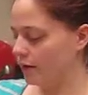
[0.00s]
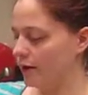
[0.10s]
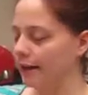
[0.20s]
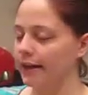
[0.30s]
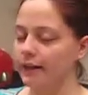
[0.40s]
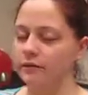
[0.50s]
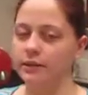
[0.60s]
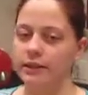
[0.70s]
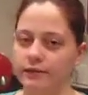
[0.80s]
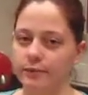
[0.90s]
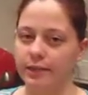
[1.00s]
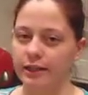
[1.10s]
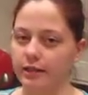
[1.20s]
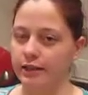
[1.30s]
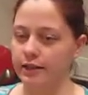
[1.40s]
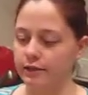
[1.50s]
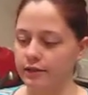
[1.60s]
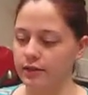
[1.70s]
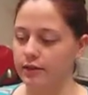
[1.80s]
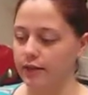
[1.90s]
again, with different microwaves,
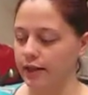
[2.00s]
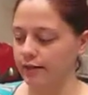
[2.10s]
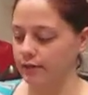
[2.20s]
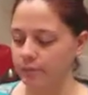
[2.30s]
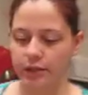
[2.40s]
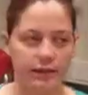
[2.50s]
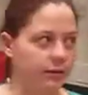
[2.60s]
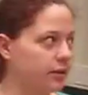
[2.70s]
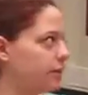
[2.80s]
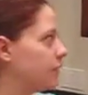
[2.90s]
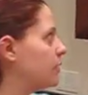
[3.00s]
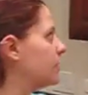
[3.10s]
you have to play with it.